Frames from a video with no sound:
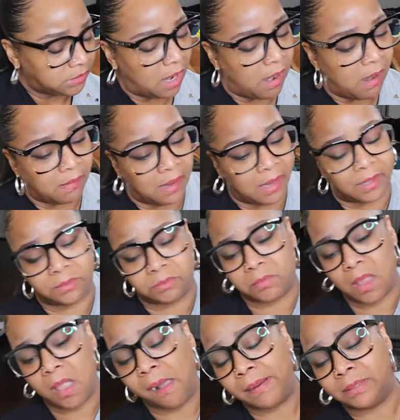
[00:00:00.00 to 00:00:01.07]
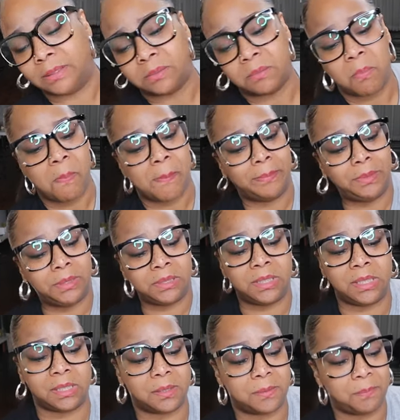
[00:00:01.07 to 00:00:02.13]
Oh god. It's
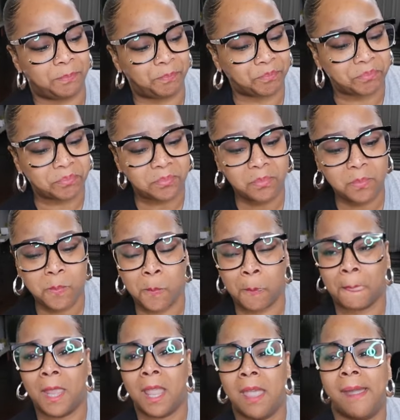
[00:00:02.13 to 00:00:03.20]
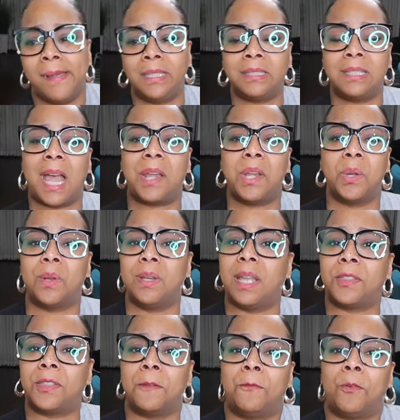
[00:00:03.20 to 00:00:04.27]
just, it's not doing
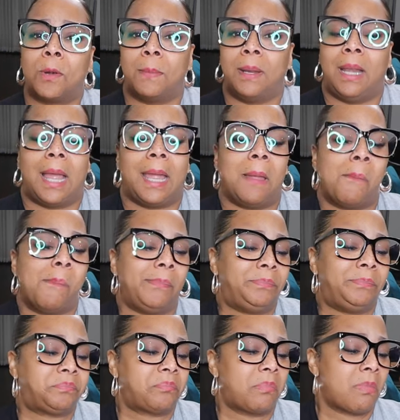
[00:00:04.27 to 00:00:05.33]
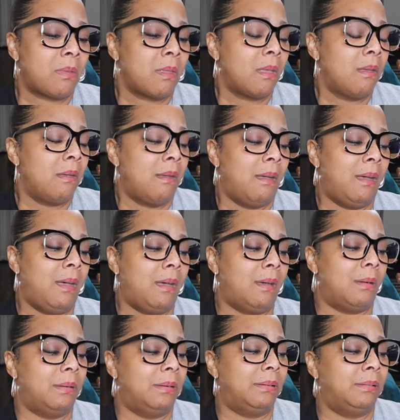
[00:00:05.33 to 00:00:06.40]
nothing for me. Like,
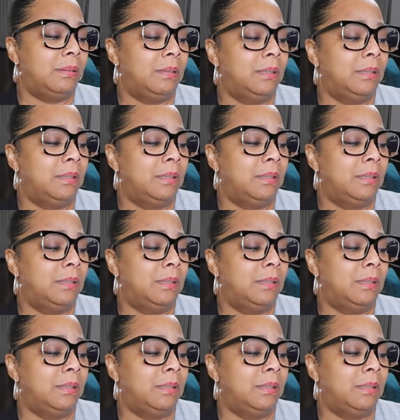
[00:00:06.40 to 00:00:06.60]
oh.